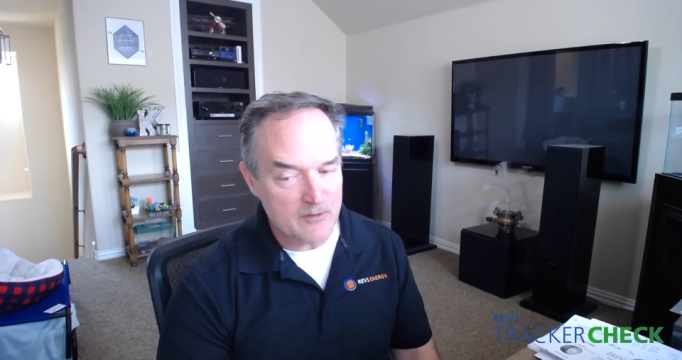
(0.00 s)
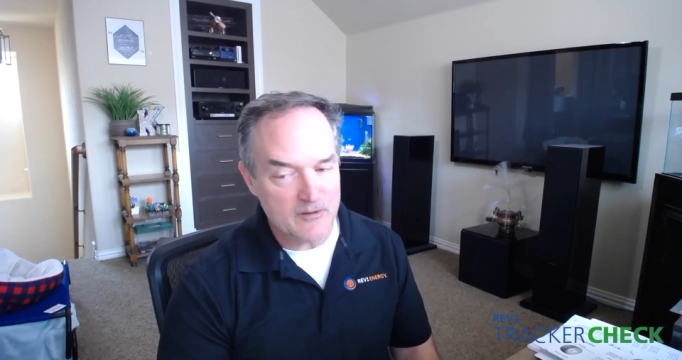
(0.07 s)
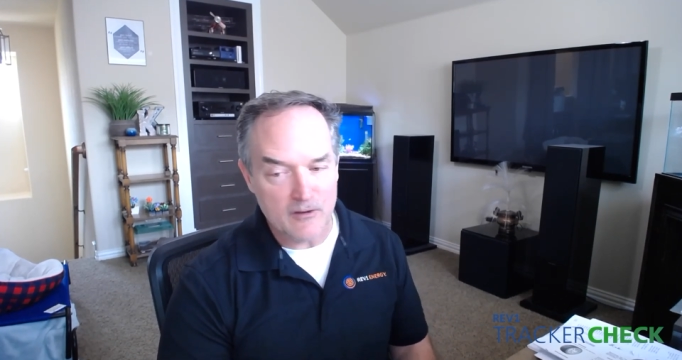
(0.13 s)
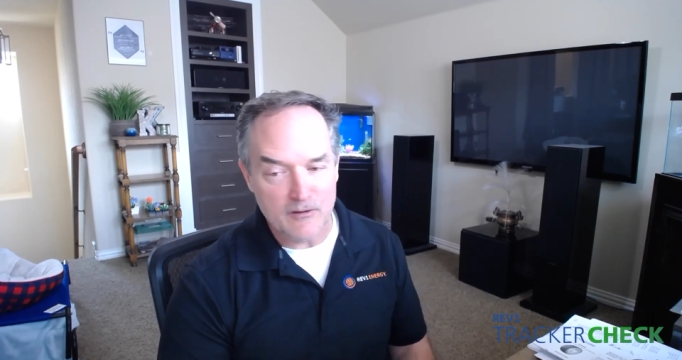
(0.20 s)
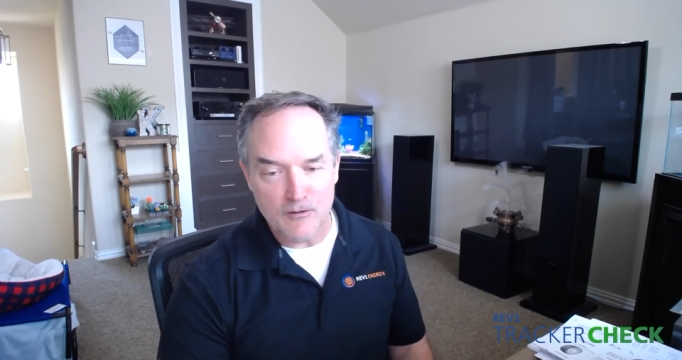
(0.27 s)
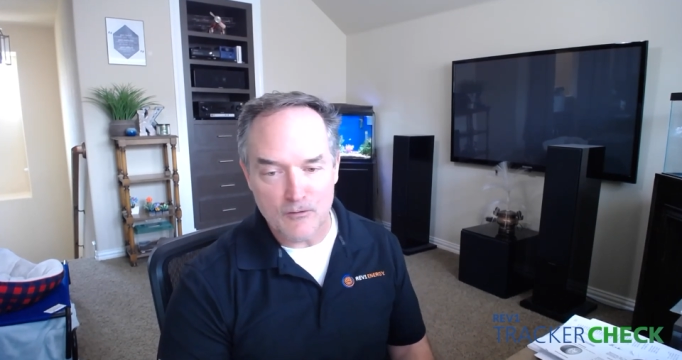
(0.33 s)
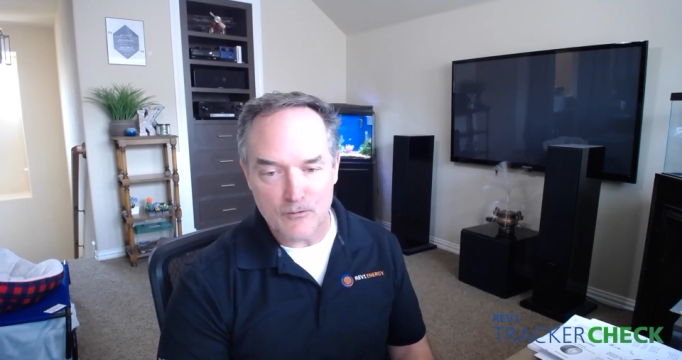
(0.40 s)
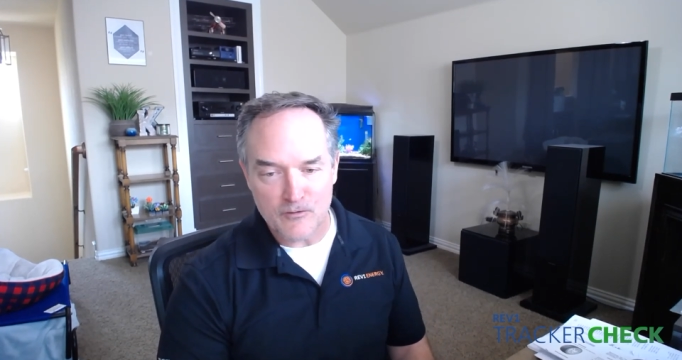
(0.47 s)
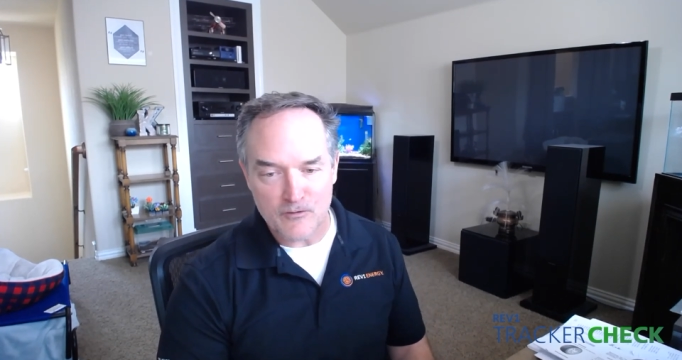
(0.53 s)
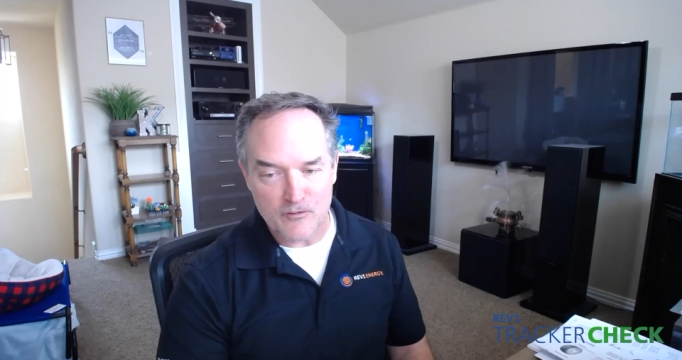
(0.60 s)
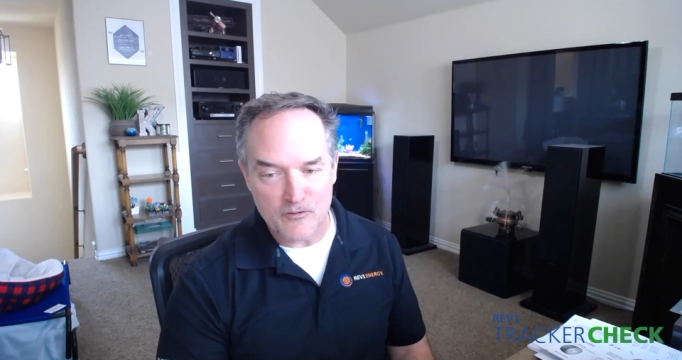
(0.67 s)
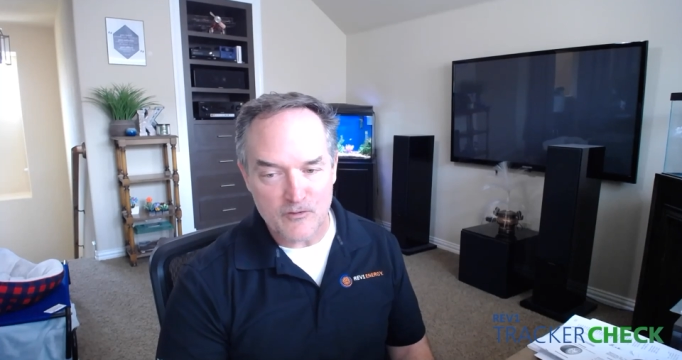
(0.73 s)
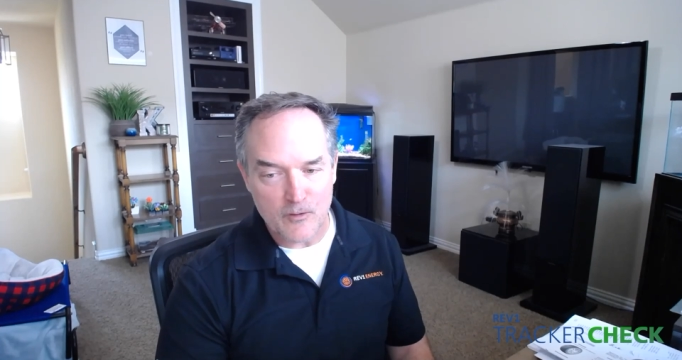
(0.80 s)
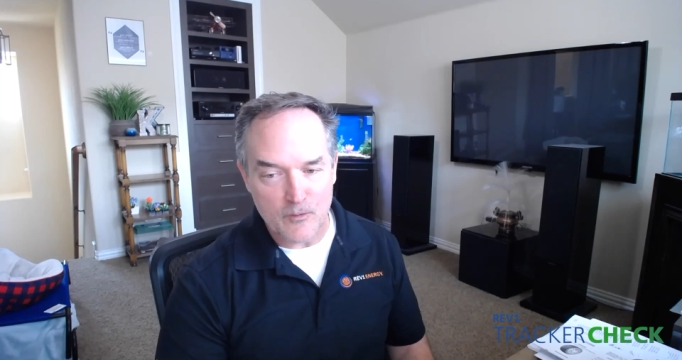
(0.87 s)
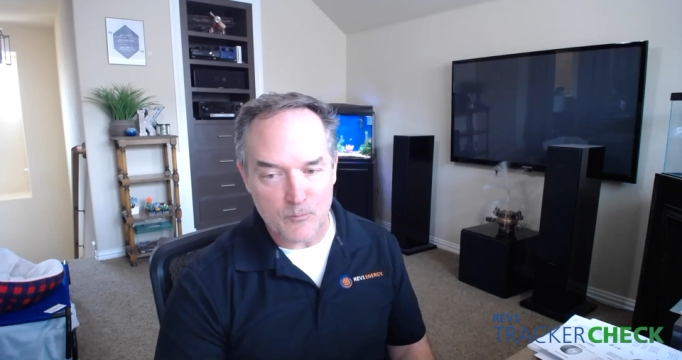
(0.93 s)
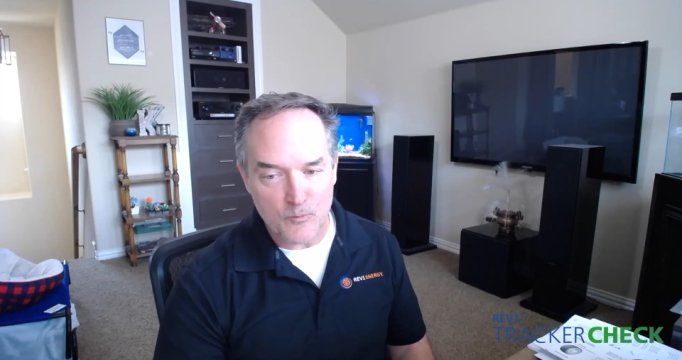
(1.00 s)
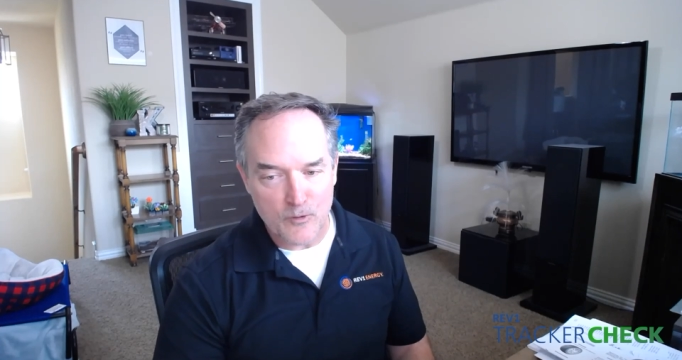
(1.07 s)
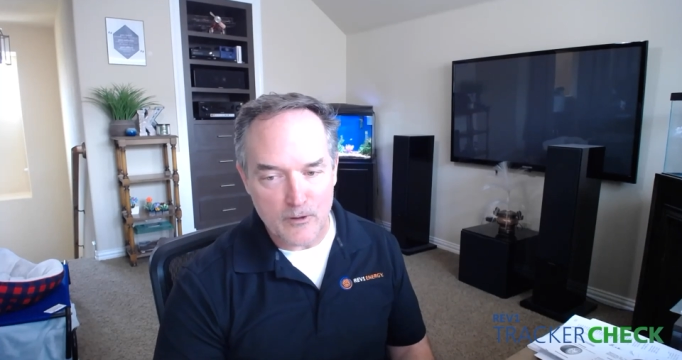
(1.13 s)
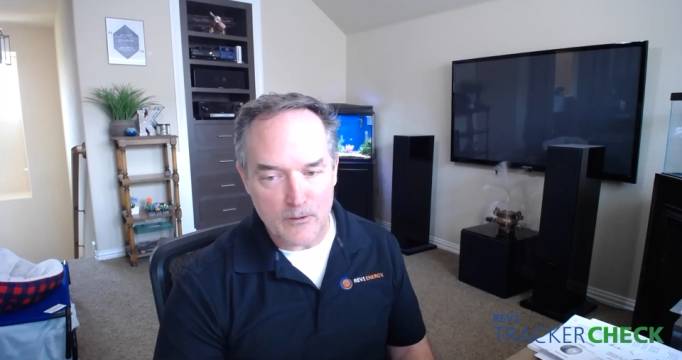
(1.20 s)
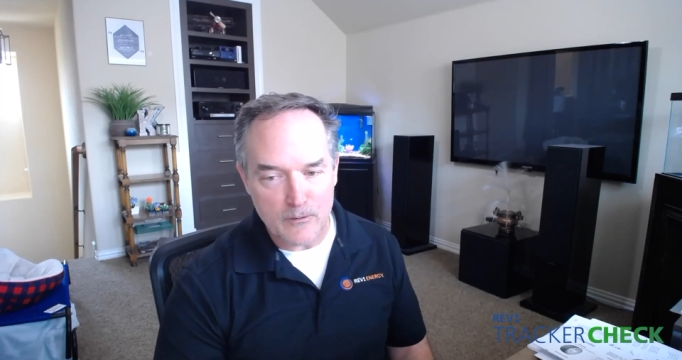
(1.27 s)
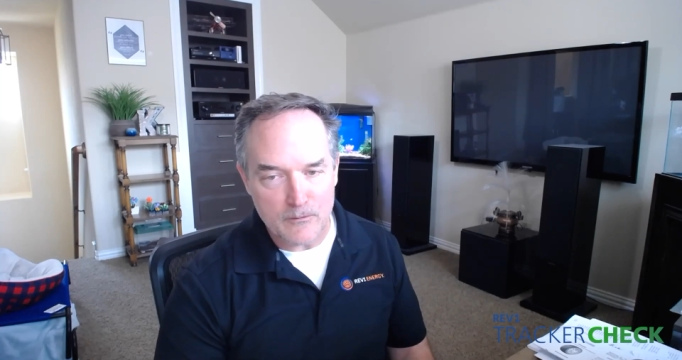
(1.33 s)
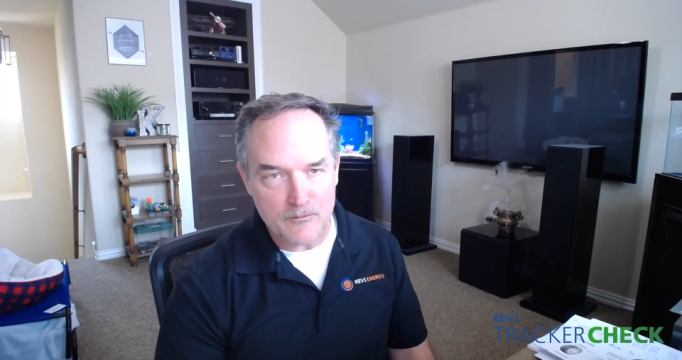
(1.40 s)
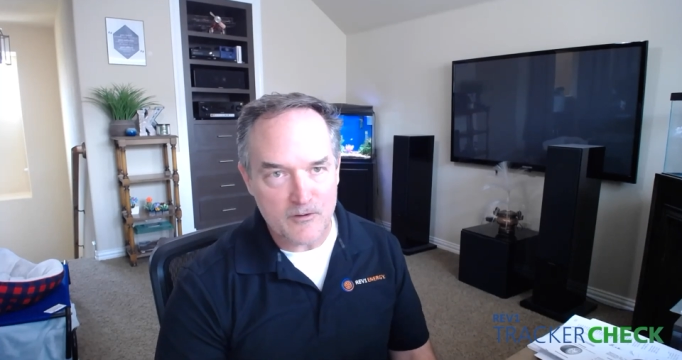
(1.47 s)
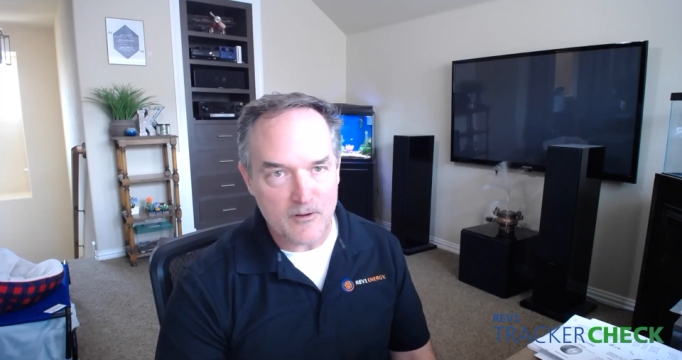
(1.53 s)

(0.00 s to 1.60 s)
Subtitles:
10 years on submarines.